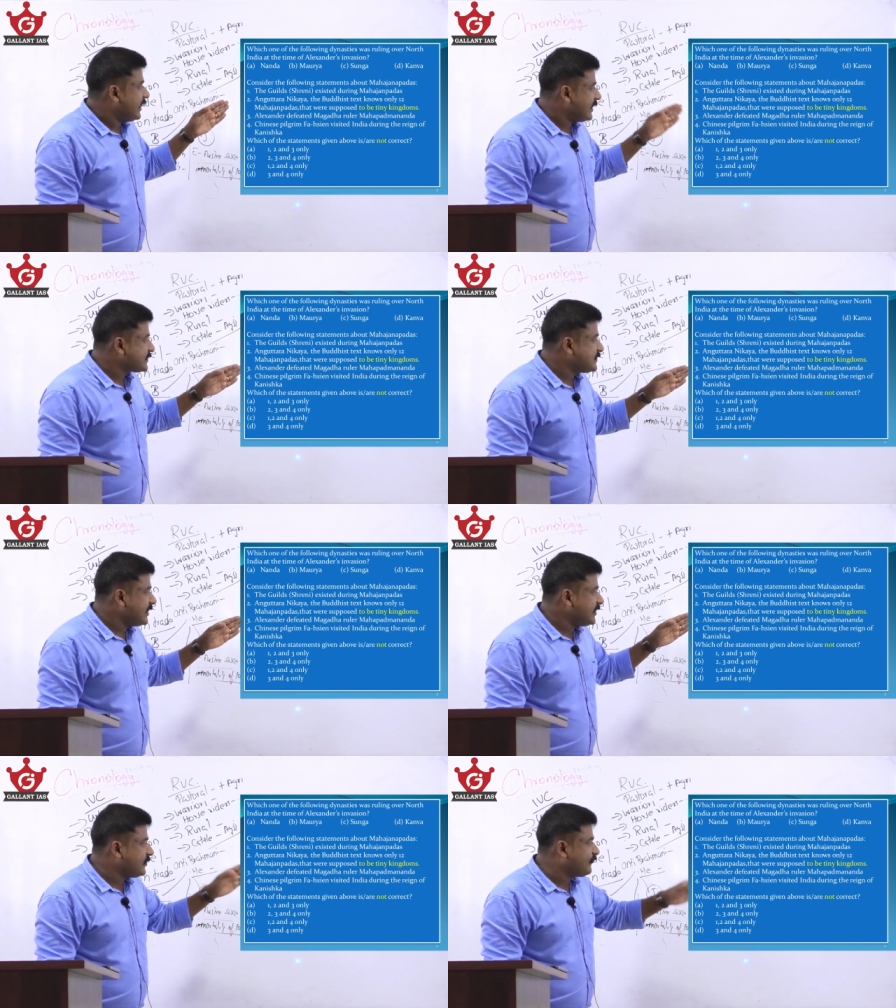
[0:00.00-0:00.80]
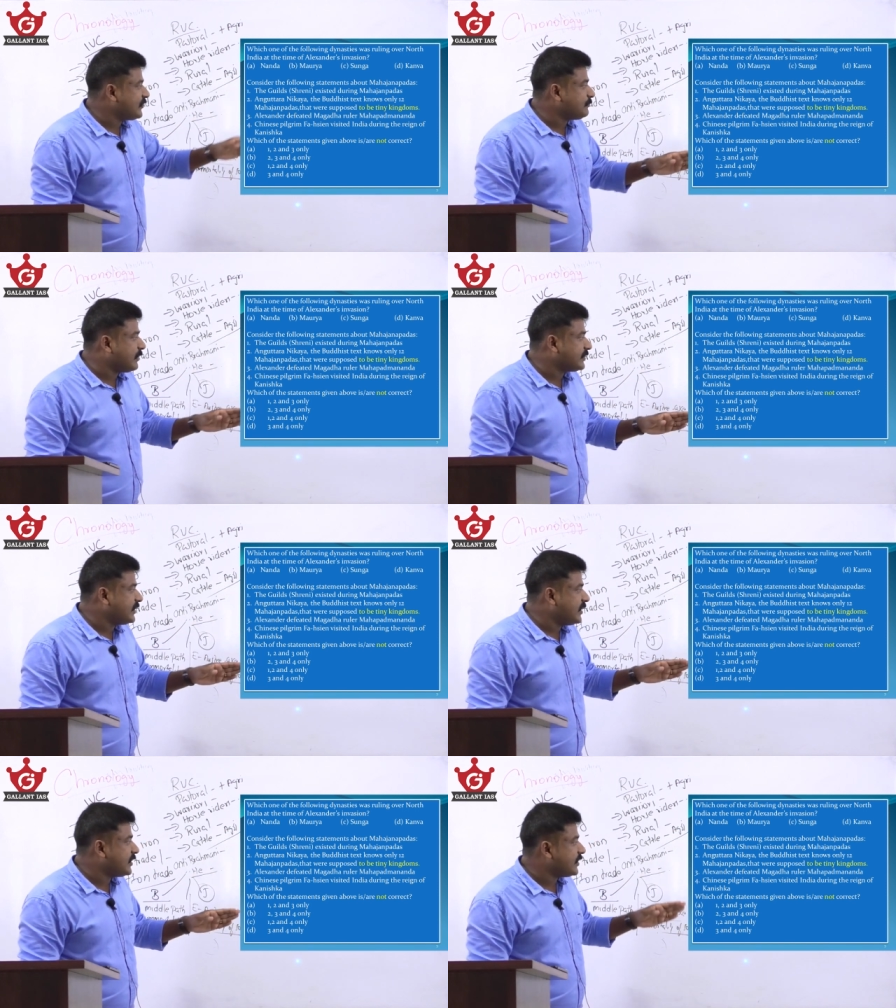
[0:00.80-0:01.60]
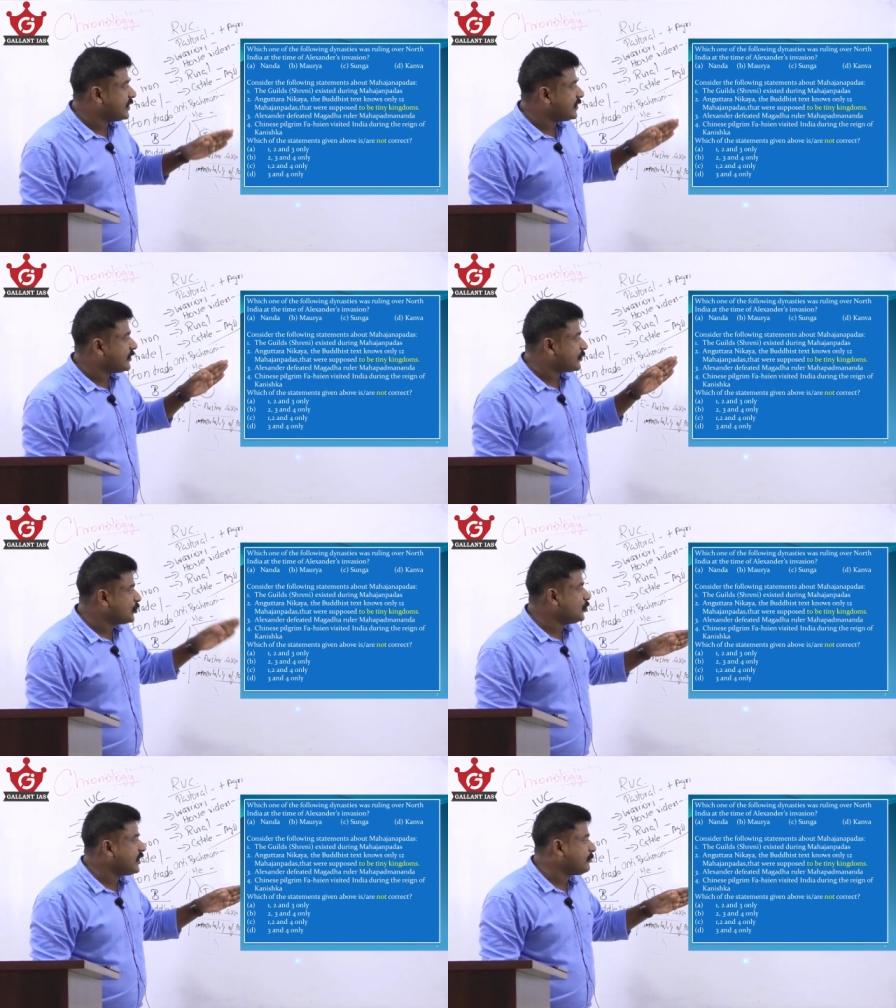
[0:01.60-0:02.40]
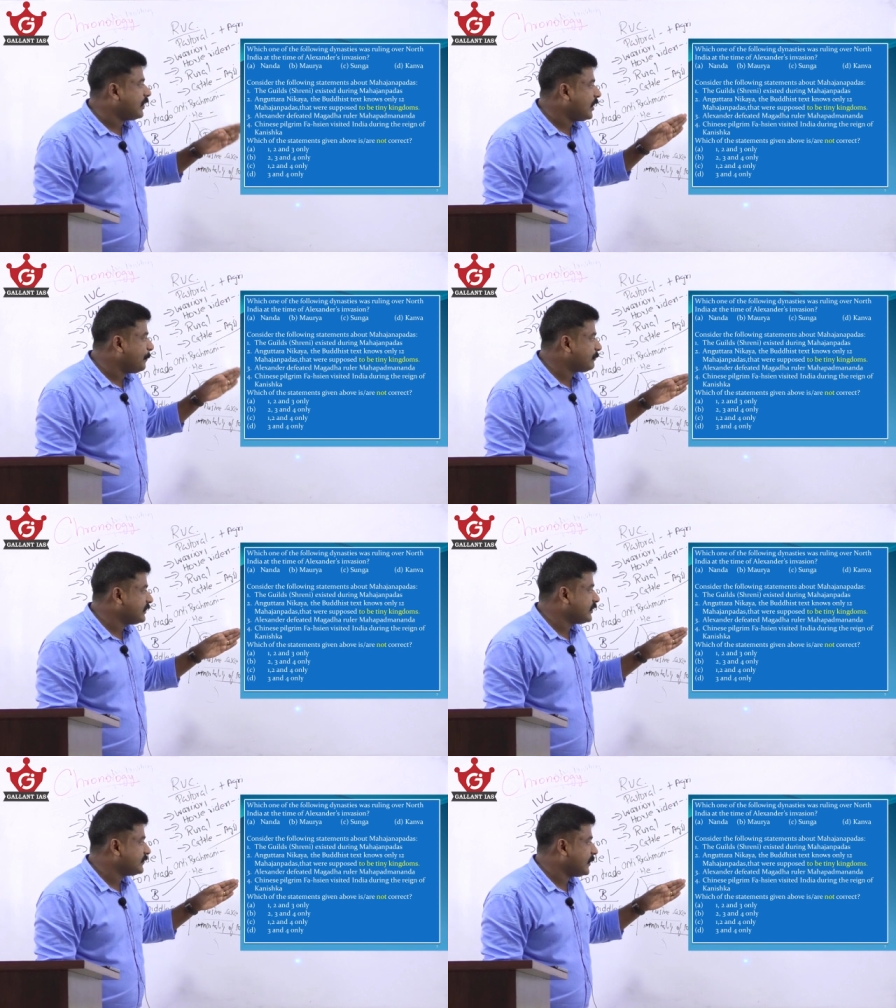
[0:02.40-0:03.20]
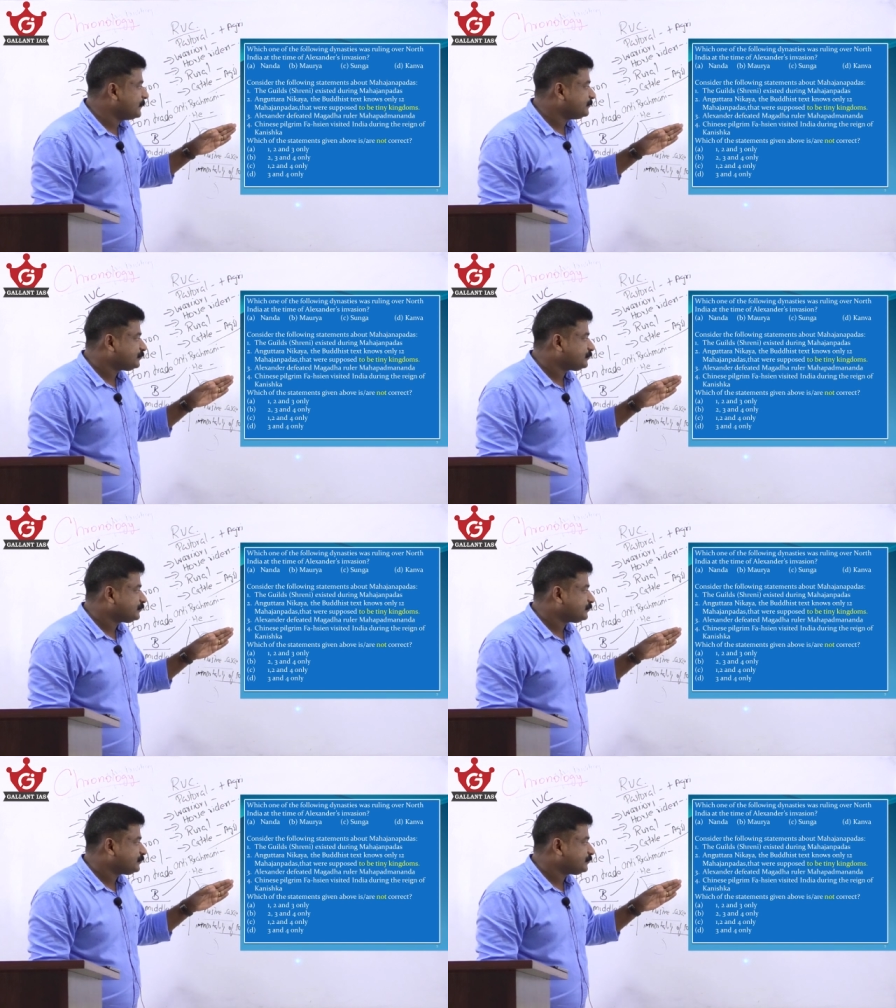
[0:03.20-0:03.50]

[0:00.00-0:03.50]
Alexander defeated Magadha uh, ruler Mahapadmananda.